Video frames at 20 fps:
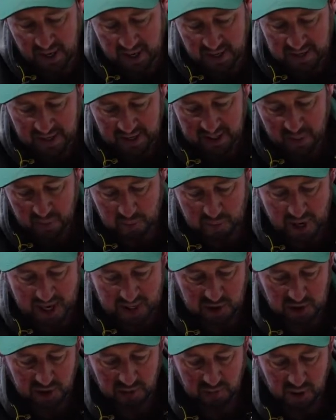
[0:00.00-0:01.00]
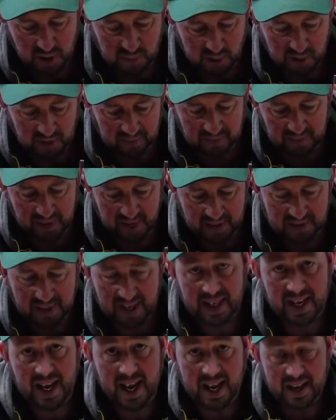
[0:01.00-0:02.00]
they compress the rubber and
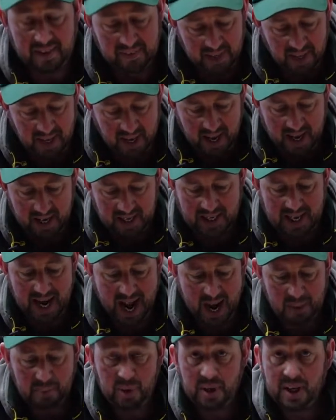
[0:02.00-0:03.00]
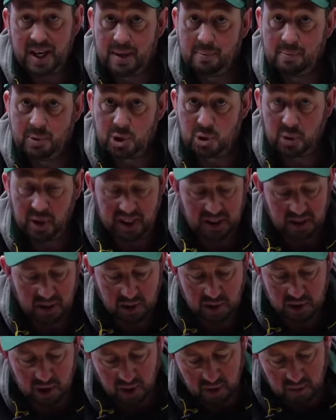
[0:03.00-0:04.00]
they get a gap in between the
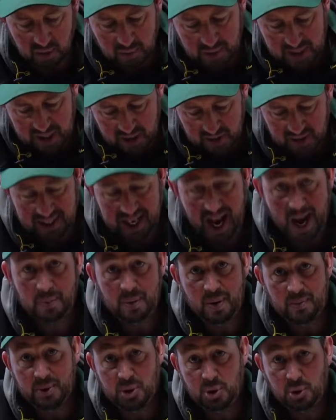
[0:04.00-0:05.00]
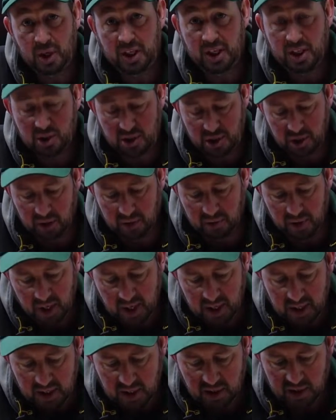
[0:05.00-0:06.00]
two. When you've got a gap in between the two,
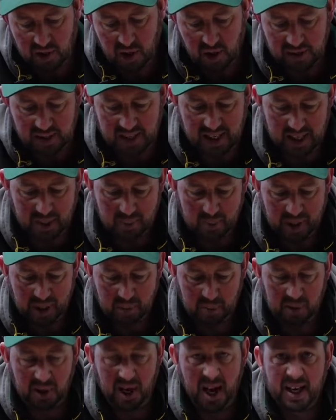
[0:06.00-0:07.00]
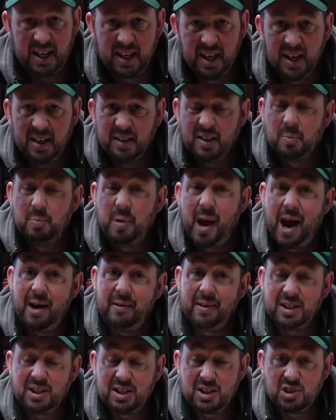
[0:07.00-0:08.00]
you start to get a bit of play. The
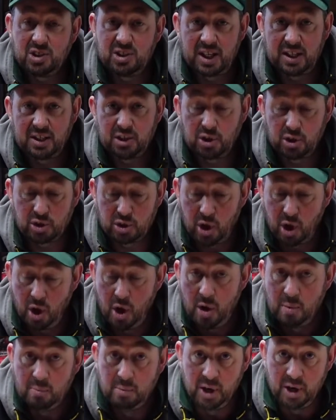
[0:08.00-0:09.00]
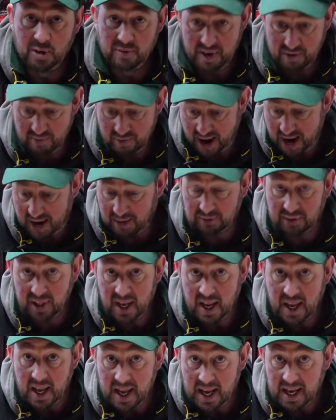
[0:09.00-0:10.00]
bearings, instead of just moving round
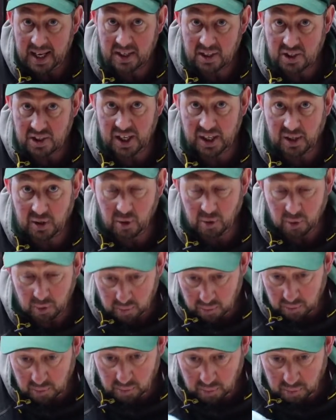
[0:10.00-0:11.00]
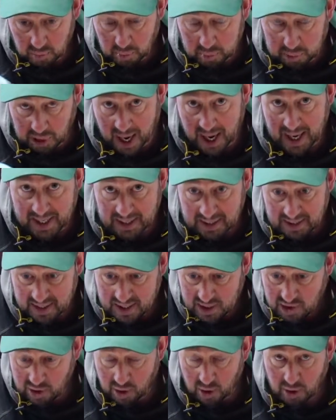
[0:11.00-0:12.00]
in a single plane, they
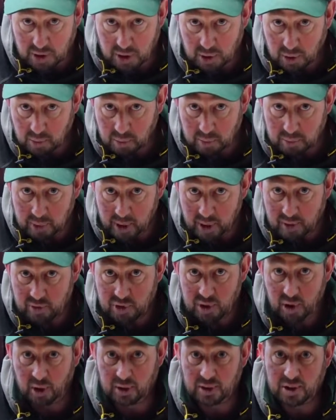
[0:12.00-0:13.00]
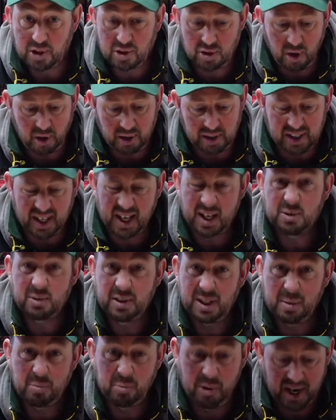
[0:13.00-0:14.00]
start to move side to side, and that's
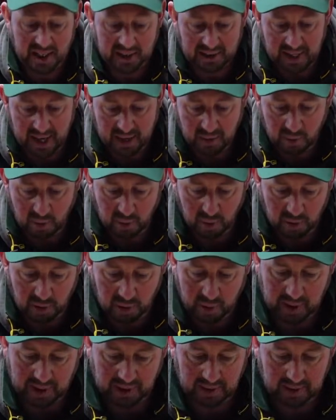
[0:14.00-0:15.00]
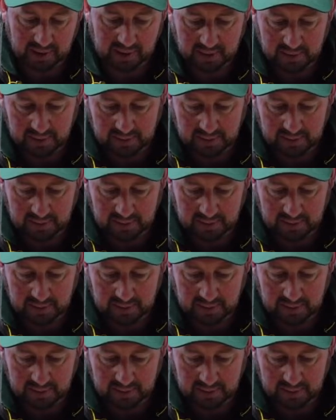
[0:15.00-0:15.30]
when they break down quite quickly.